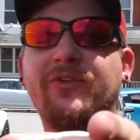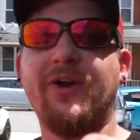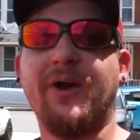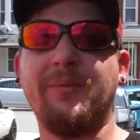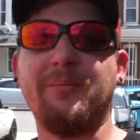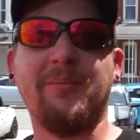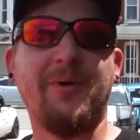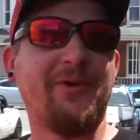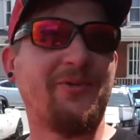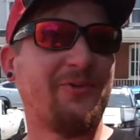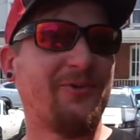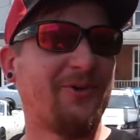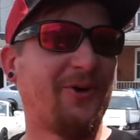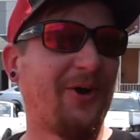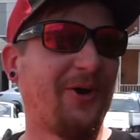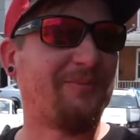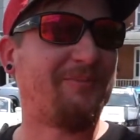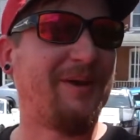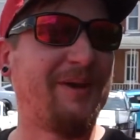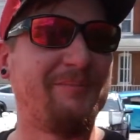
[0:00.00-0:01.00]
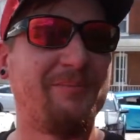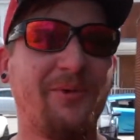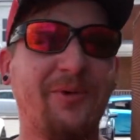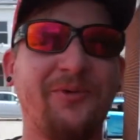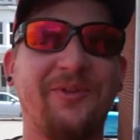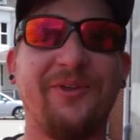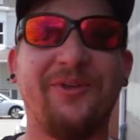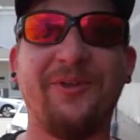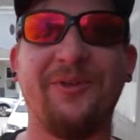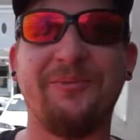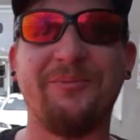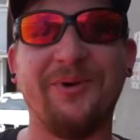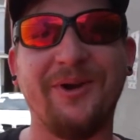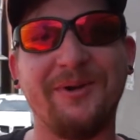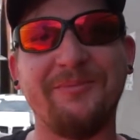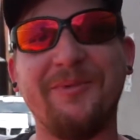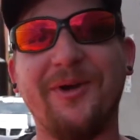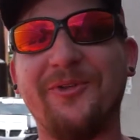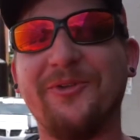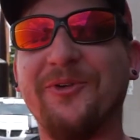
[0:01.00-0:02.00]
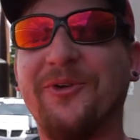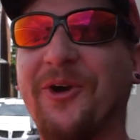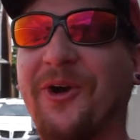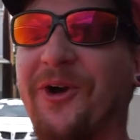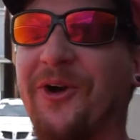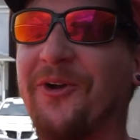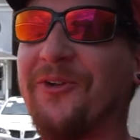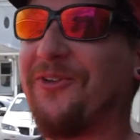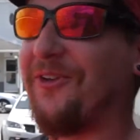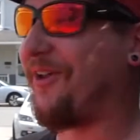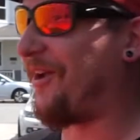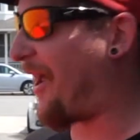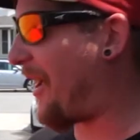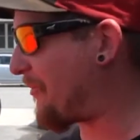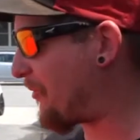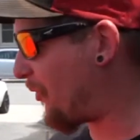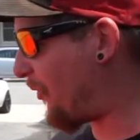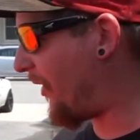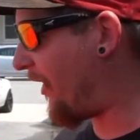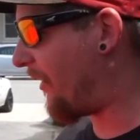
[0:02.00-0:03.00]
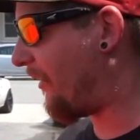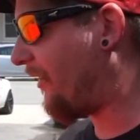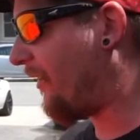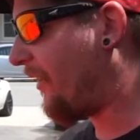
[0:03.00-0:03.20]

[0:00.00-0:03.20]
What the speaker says: up, muscle car people? This is Bring Up Muscle Cars, and I'm Quinn.